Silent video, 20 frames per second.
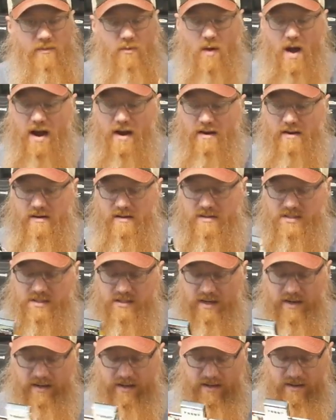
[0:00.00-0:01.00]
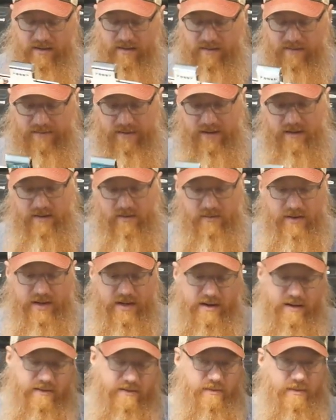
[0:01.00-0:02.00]
wires, and then you know
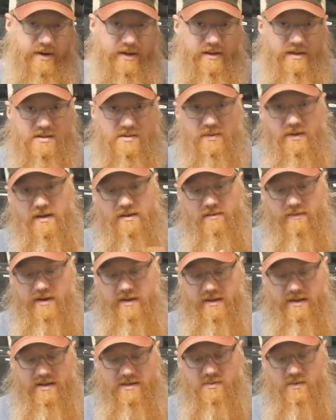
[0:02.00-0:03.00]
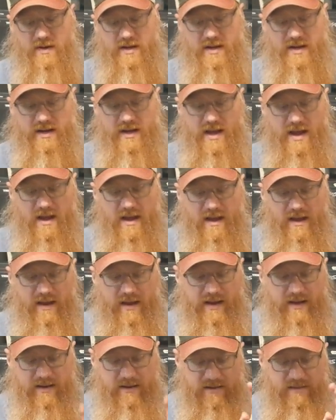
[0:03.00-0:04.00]
getting three this way, three this way,
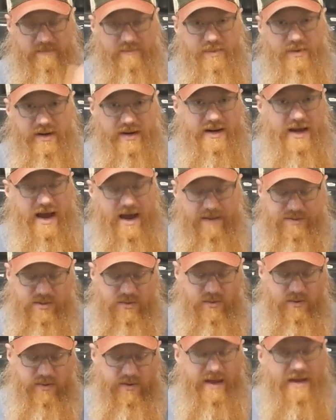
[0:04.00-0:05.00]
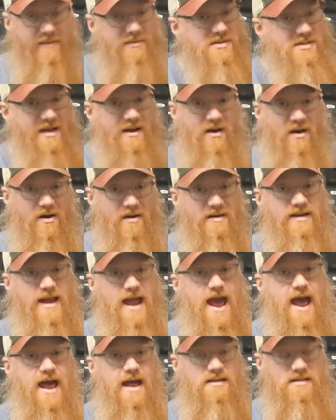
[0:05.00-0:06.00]
and putting caps on, it was like herding
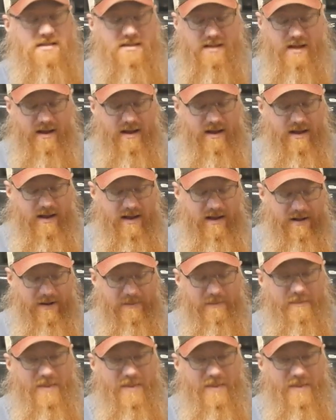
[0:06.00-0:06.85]
cats. Um,